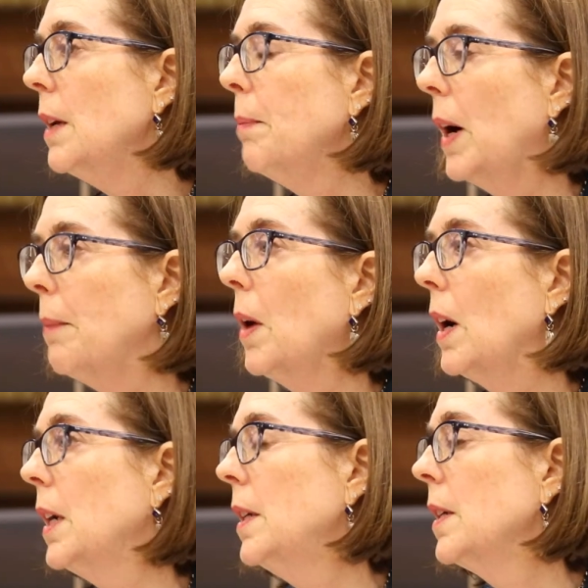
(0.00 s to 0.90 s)
In my
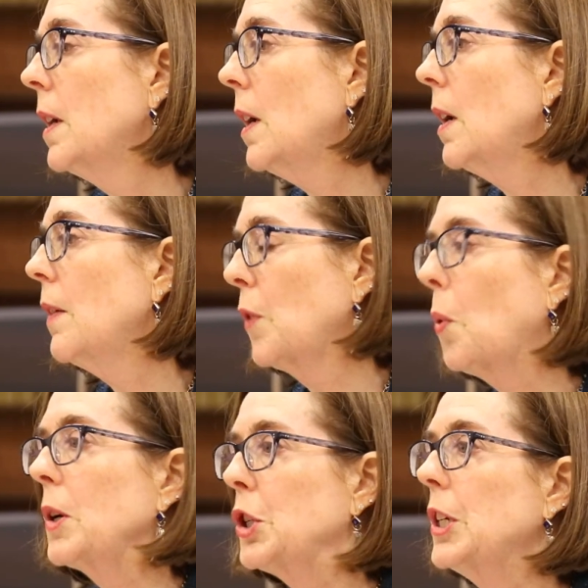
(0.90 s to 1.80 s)
mind, the
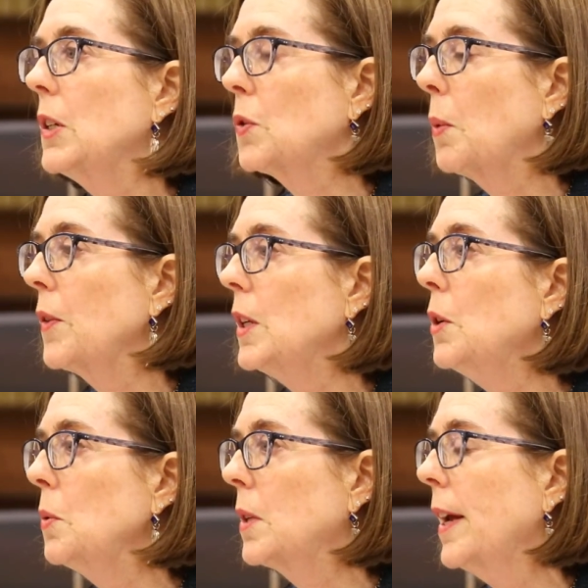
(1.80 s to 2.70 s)
question is whether
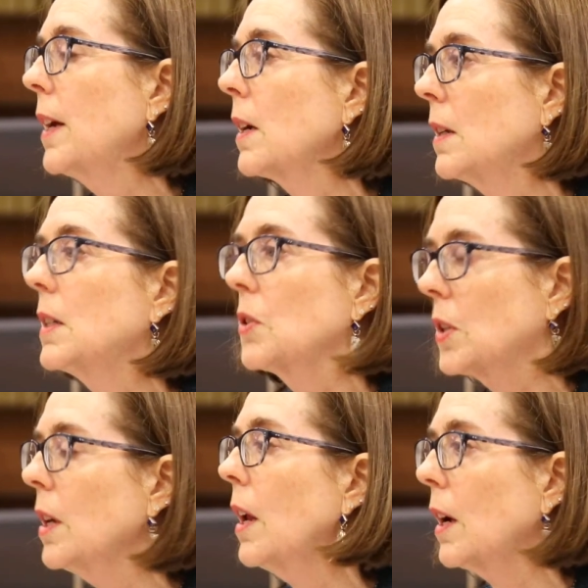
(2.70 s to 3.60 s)
you take a
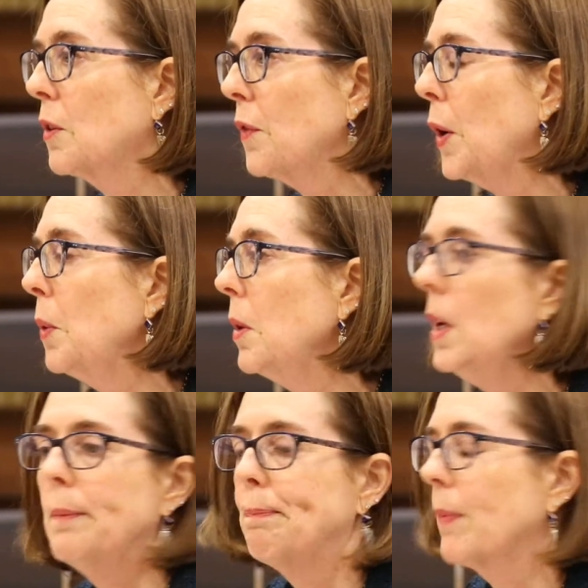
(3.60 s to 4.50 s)
disconnect vote.
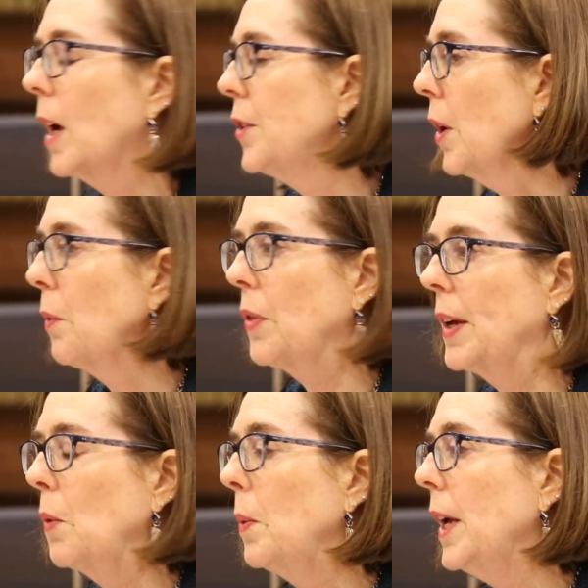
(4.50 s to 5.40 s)
I don't
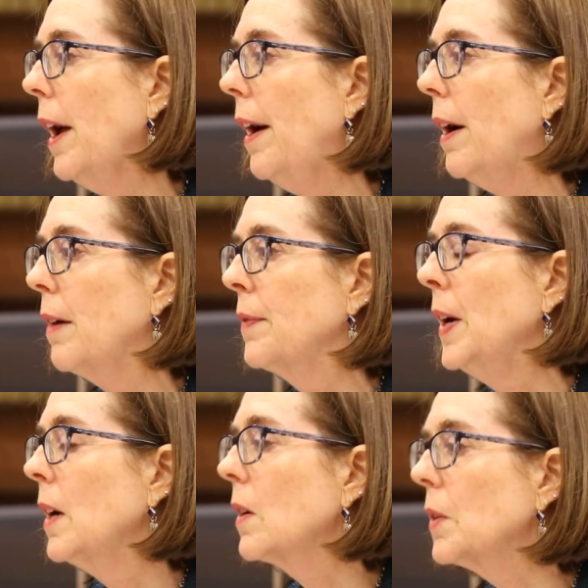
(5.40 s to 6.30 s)
think we have
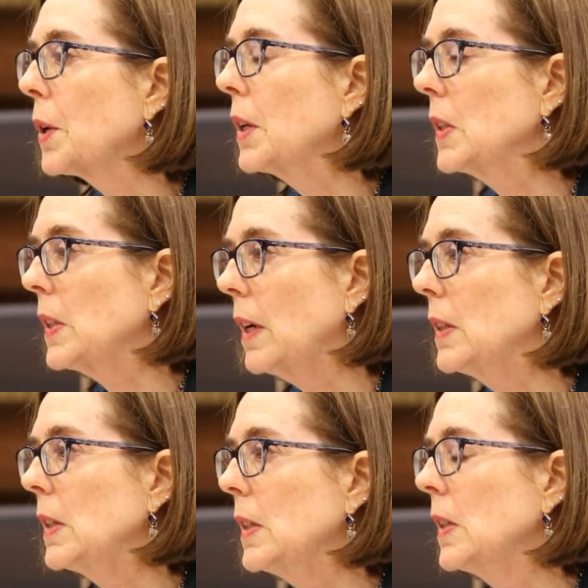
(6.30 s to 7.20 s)
clear
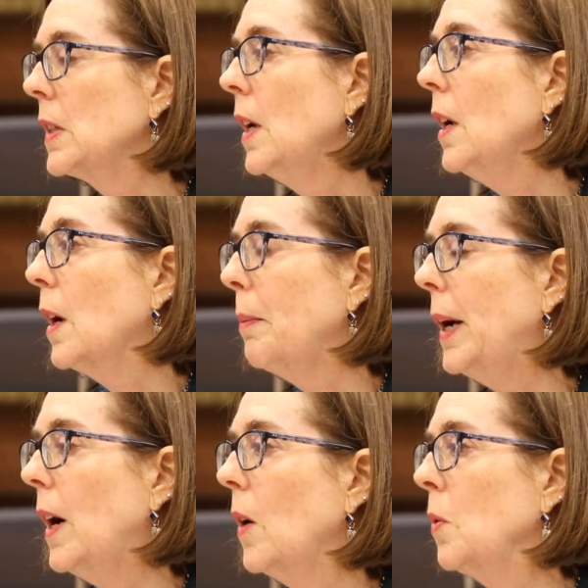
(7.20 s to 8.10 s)
consensus
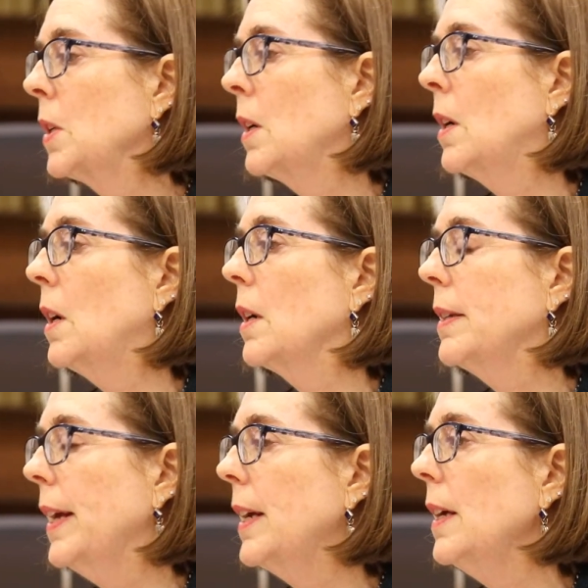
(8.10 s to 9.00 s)
about
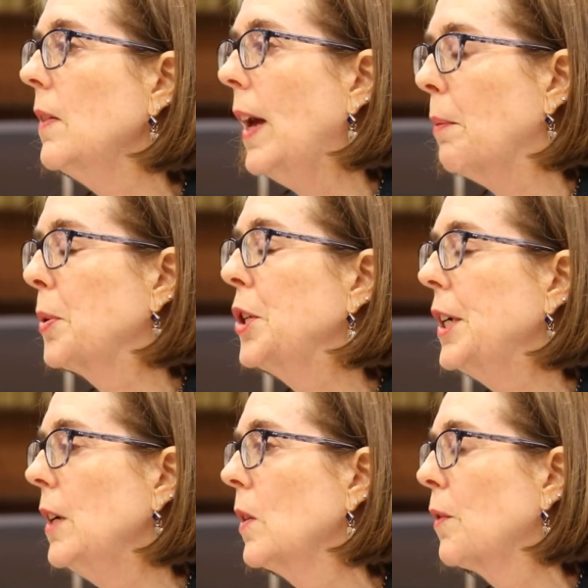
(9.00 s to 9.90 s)
taking that
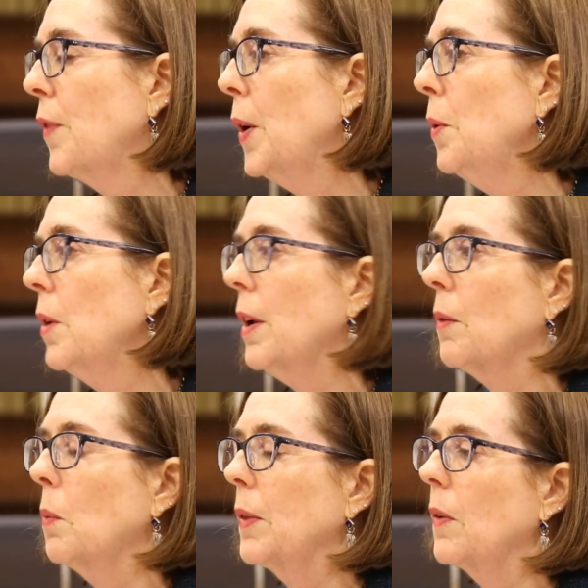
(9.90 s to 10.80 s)
particular vote
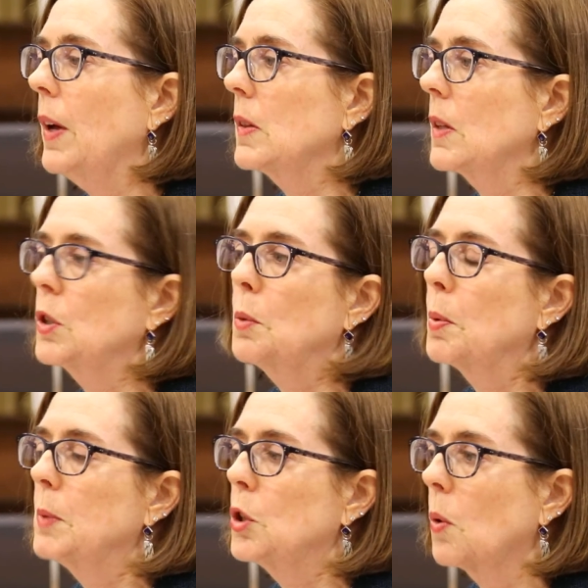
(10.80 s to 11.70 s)
and whether that's a
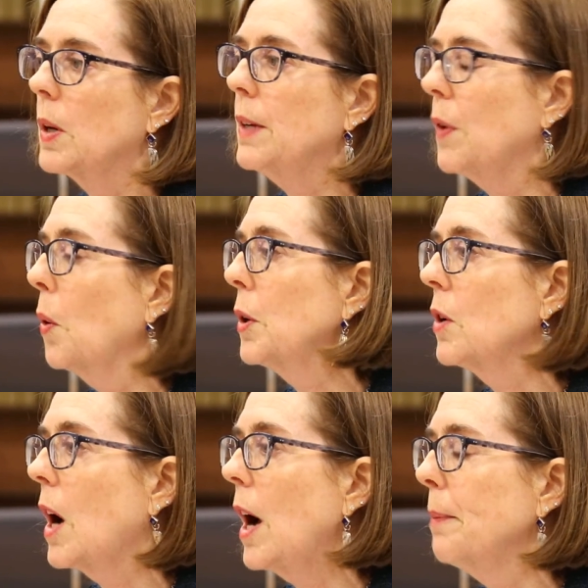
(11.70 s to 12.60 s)
supermajority vote or
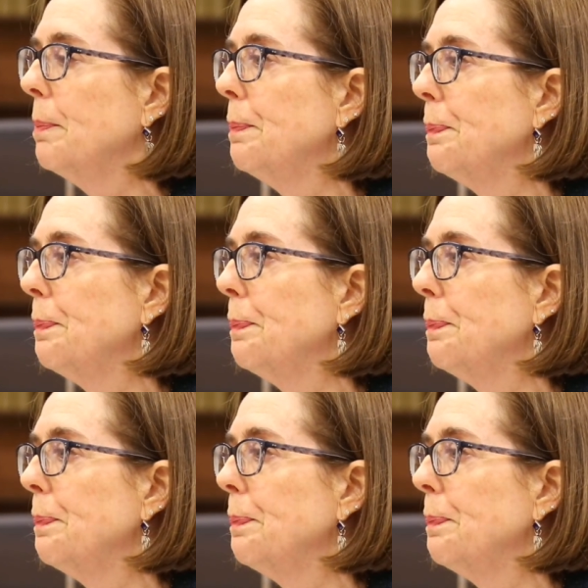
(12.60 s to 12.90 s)
not.